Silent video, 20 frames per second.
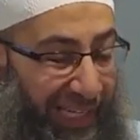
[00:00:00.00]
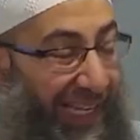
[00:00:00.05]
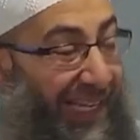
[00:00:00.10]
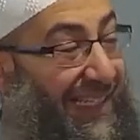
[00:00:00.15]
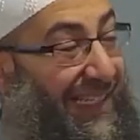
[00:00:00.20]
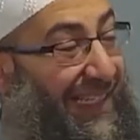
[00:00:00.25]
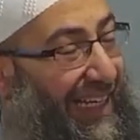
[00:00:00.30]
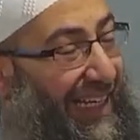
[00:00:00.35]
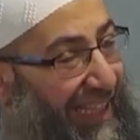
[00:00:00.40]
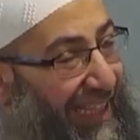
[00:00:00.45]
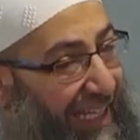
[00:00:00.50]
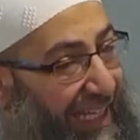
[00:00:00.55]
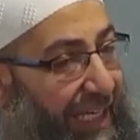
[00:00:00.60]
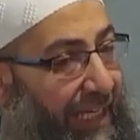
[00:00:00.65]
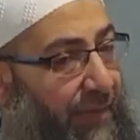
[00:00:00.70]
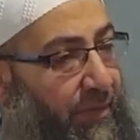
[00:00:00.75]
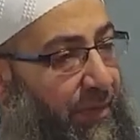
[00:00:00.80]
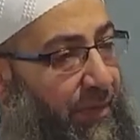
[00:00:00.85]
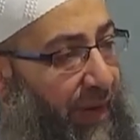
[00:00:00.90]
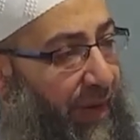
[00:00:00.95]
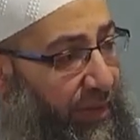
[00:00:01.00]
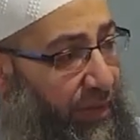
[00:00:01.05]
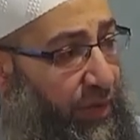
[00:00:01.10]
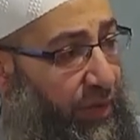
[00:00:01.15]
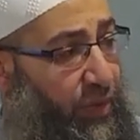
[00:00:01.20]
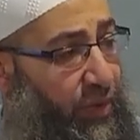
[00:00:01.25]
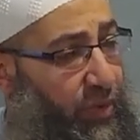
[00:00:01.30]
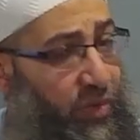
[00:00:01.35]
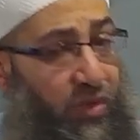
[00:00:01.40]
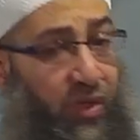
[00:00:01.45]
It isn't claimed by
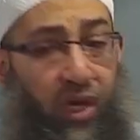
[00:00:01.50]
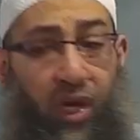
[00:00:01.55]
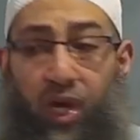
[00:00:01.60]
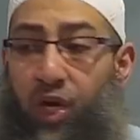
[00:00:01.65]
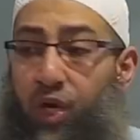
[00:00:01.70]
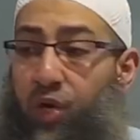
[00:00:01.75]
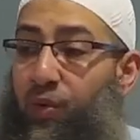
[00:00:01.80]
those